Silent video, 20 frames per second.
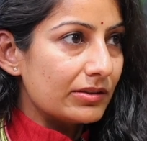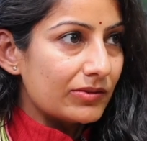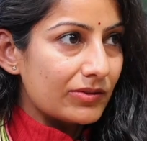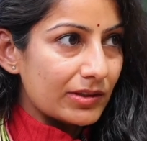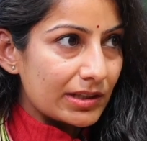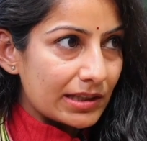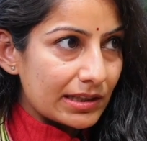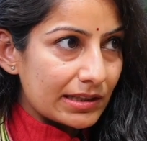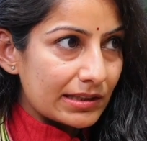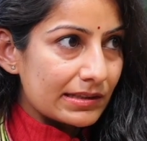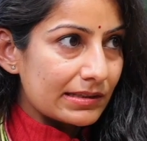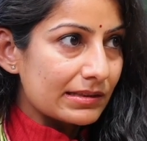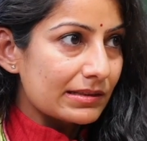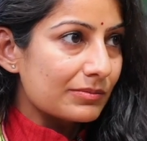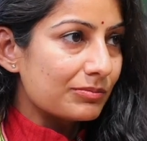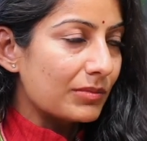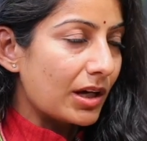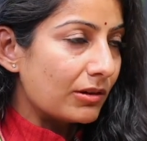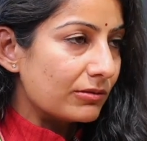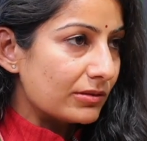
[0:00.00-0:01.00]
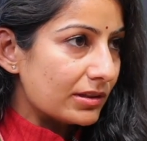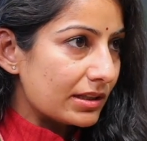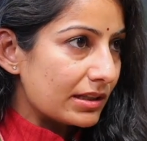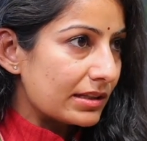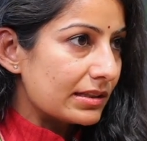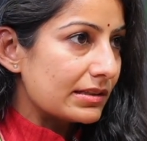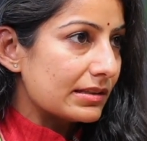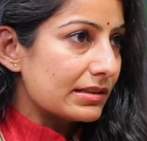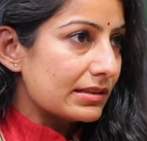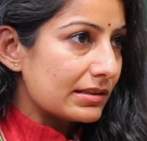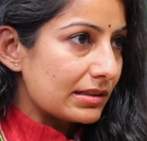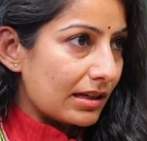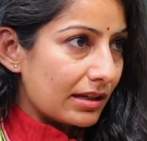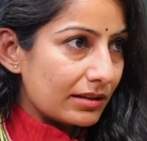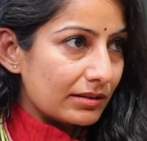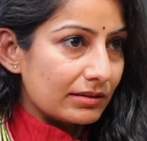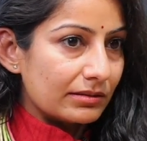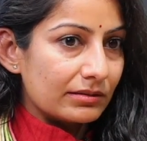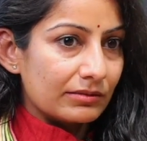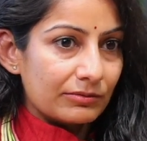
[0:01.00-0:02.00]
trees, mountains,
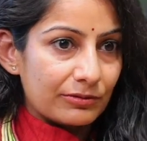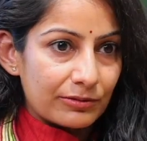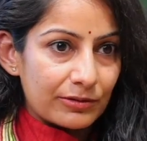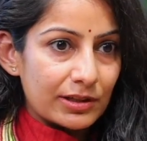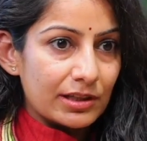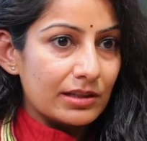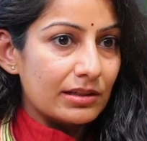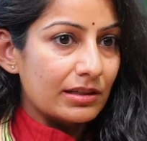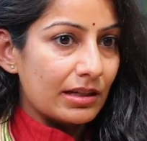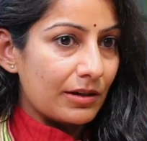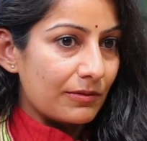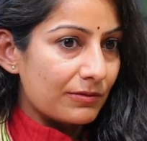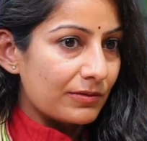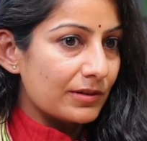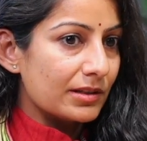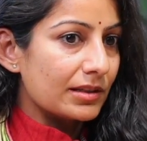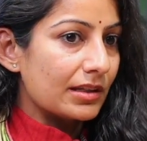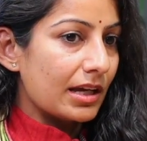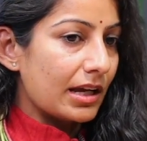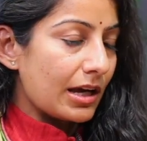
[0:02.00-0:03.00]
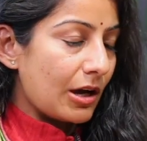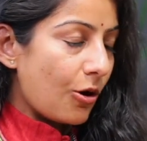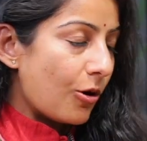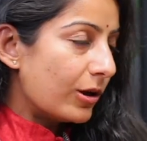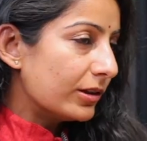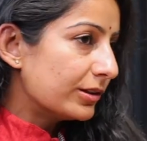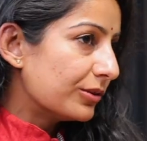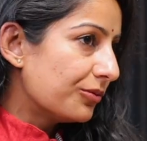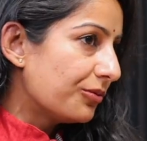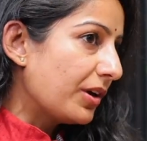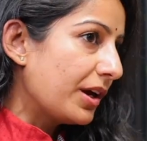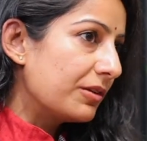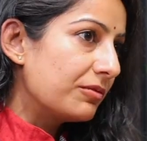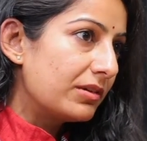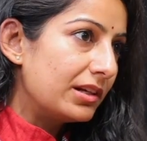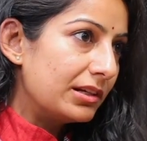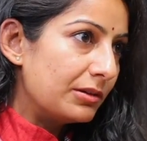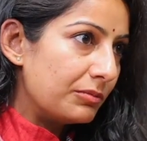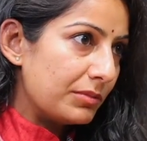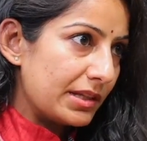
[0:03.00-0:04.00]
sun, wind, all the 5
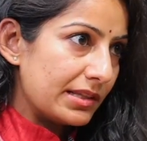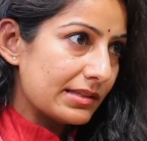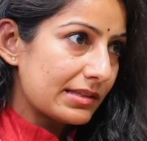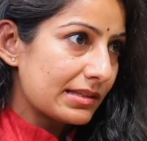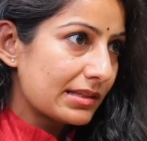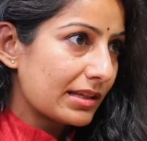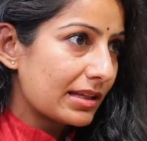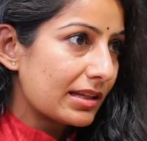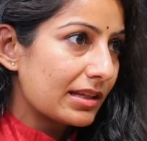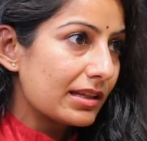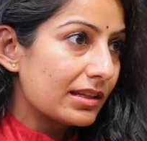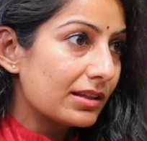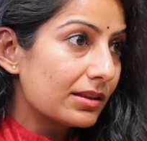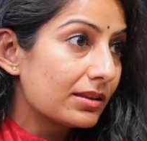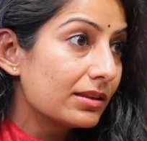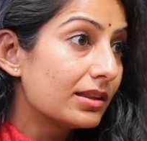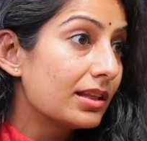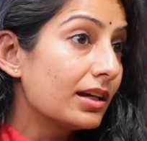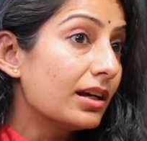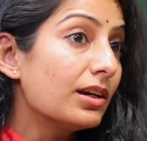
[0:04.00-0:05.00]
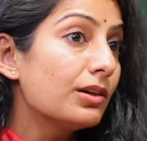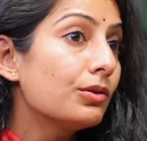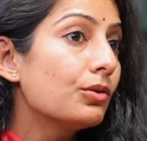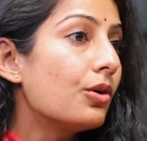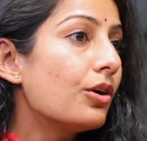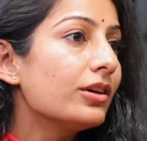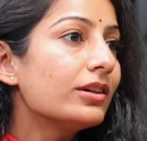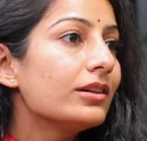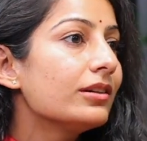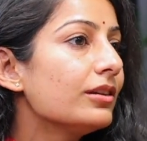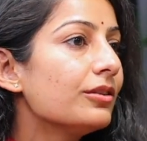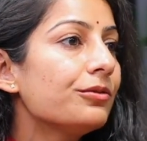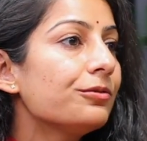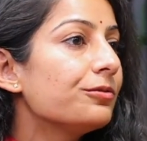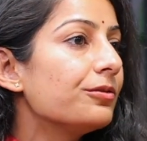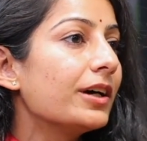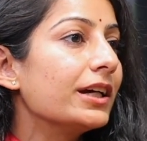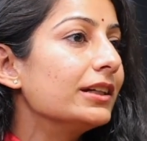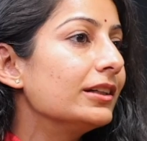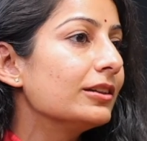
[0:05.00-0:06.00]
elements. They are not in a
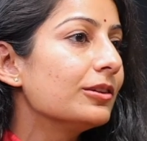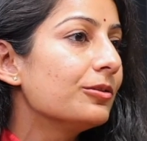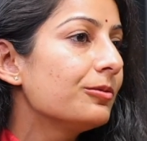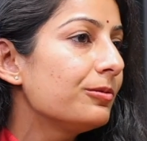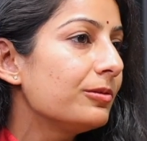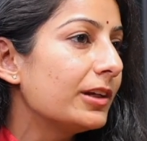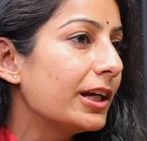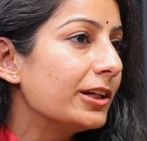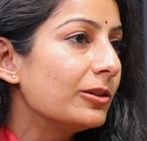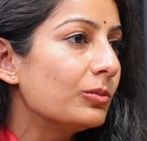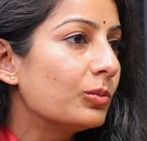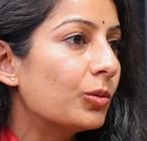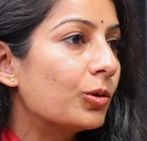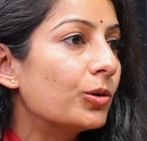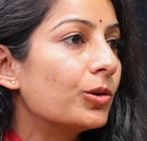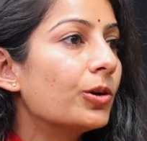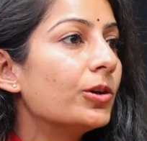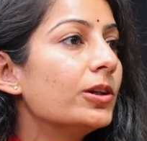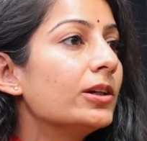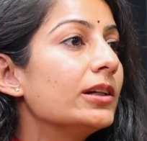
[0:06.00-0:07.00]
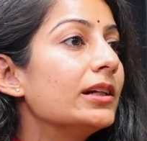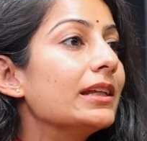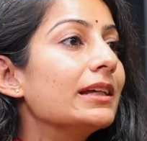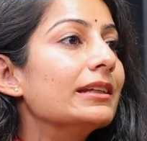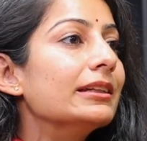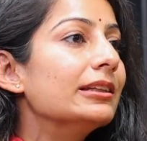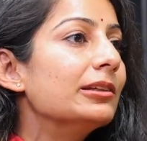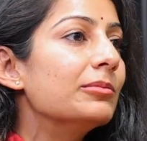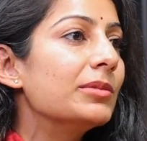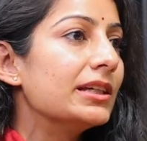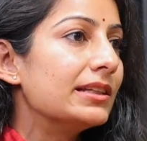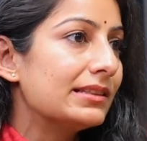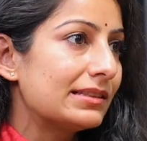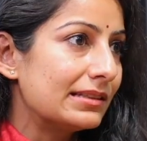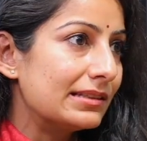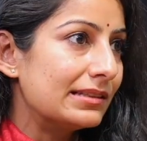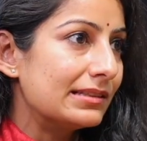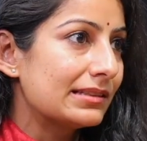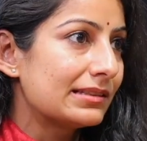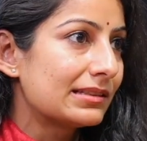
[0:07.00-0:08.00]
fight and flight mode on daily
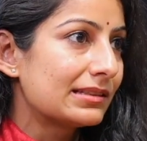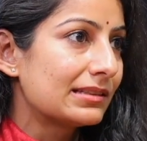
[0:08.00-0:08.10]
basis.